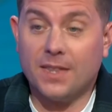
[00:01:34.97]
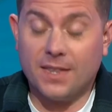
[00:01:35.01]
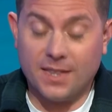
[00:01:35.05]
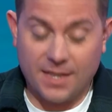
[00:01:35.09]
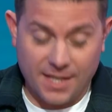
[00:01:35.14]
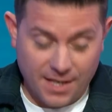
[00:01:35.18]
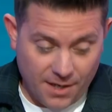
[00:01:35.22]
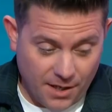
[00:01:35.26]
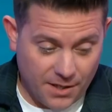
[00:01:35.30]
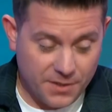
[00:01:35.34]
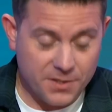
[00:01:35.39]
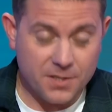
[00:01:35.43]

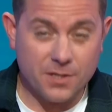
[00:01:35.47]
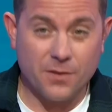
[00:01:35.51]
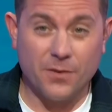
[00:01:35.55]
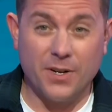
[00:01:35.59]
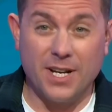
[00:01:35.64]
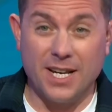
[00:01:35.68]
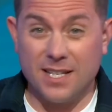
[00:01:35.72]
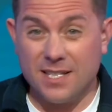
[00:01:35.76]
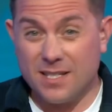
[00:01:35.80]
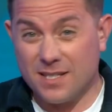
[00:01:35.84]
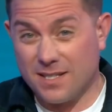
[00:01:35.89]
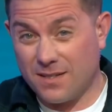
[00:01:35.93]
The answer
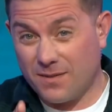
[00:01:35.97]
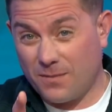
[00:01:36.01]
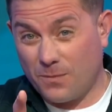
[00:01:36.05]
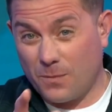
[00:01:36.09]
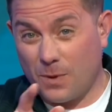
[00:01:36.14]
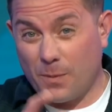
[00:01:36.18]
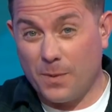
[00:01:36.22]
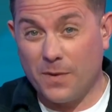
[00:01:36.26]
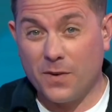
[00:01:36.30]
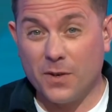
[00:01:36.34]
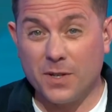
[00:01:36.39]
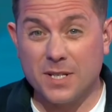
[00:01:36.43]
is,
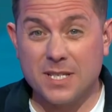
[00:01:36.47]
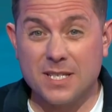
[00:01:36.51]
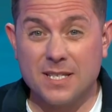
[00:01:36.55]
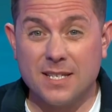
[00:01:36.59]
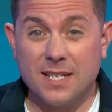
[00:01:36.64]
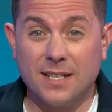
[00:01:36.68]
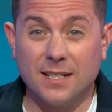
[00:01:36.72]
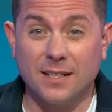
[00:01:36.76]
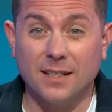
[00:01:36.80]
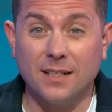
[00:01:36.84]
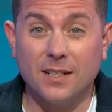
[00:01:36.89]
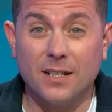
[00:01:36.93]
well, we've got a
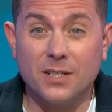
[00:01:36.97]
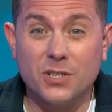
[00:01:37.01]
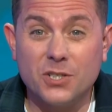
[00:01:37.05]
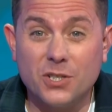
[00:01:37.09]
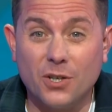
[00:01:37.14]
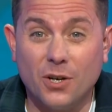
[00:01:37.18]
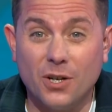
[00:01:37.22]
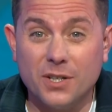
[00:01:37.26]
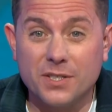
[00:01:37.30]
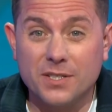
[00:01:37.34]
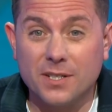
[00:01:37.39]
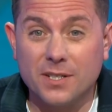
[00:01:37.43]
still shot